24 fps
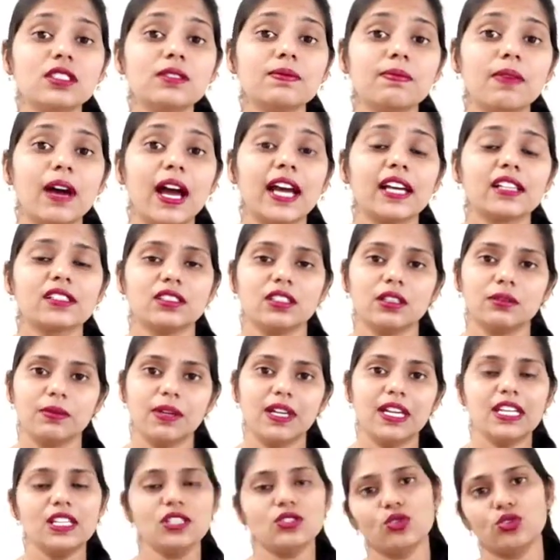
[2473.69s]
good marks in the
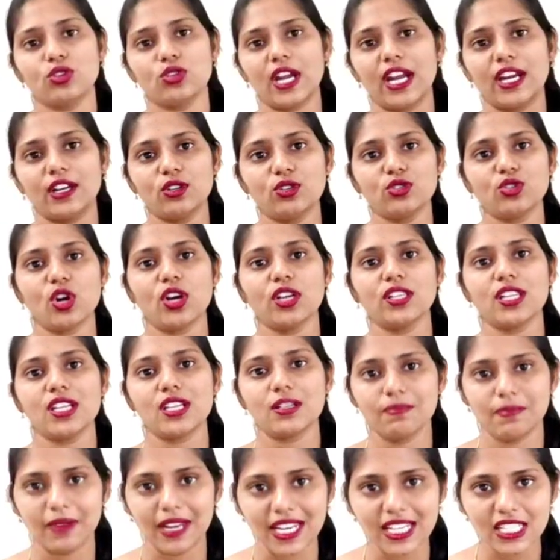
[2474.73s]
mains so try to join
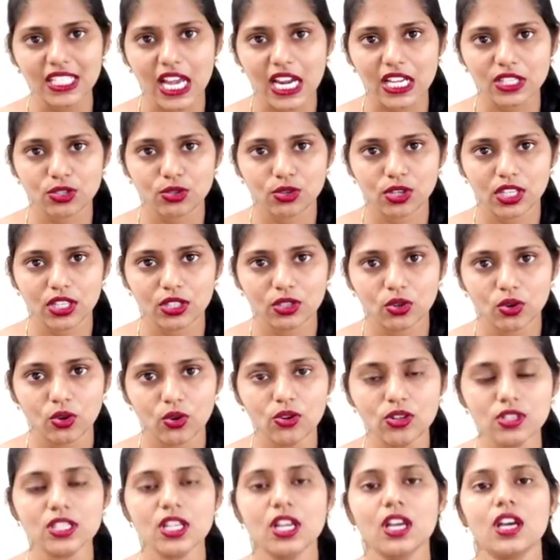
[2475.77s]
that mains answer writing
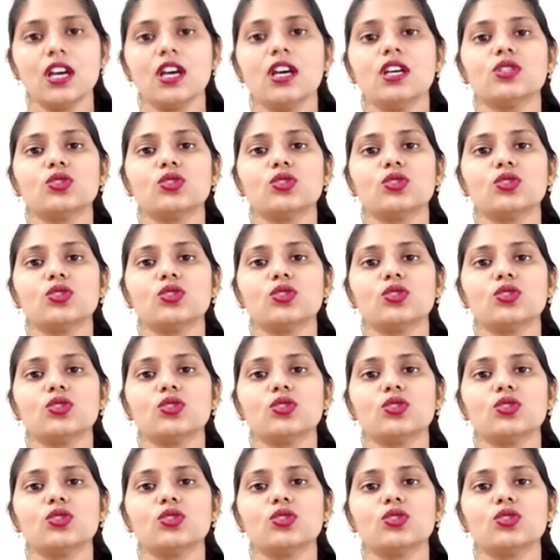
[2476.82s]
course